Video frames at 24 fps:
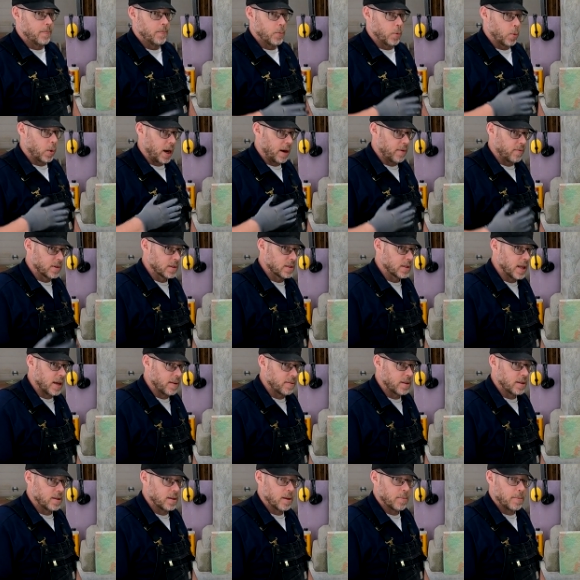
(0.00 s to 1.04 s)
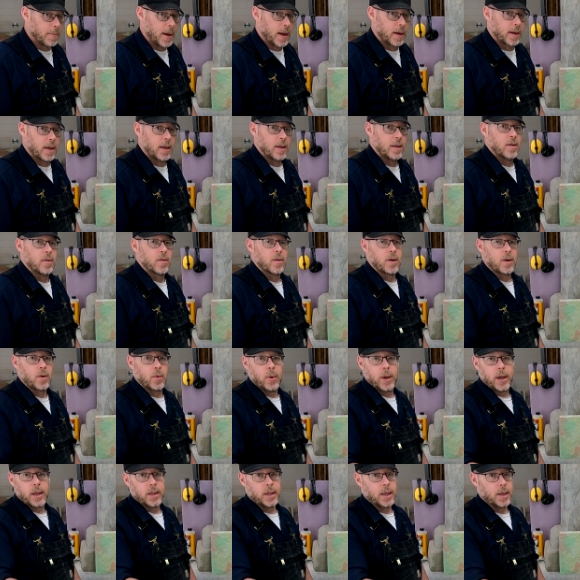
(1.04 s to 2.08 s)
Whatever's left in the bucket, you can
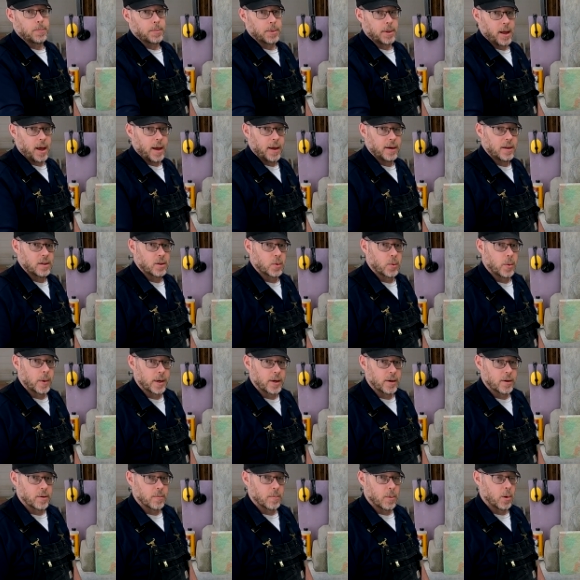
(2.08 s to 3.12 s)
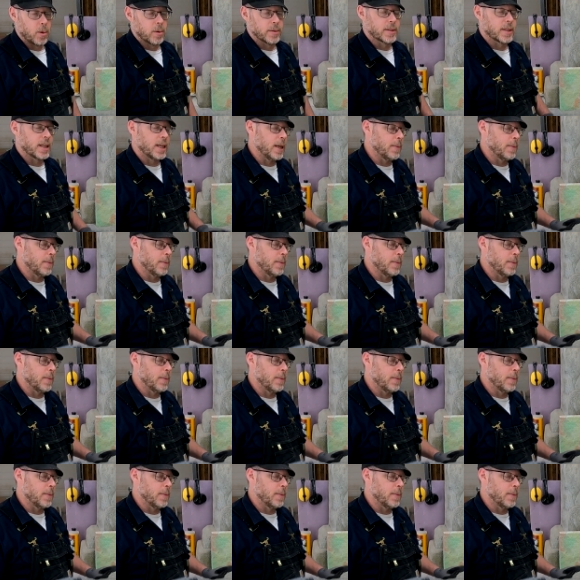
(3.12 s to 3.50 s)
quickly apply it into one of your molds.